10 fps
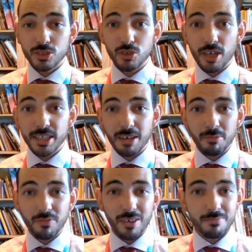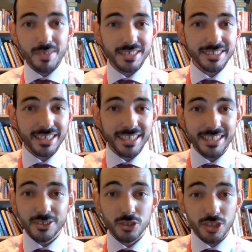to try that without me
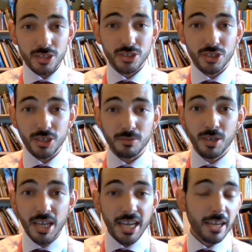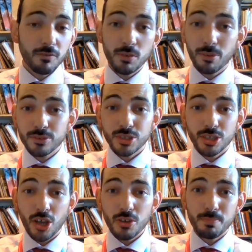singing and just you. If you want to
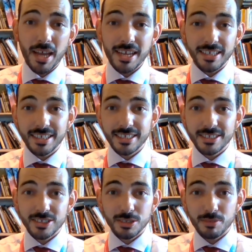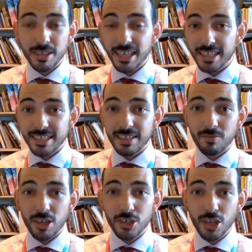go back and listen to it again and
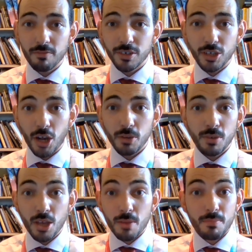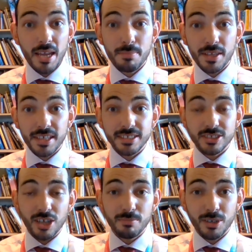give it another go, maybe this
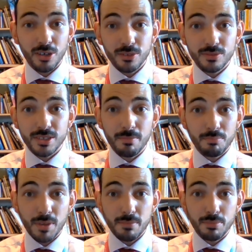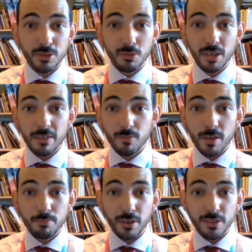time include some people you live
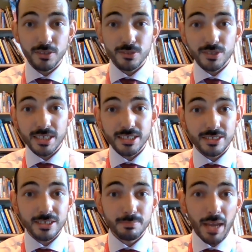with, brothers or sisters,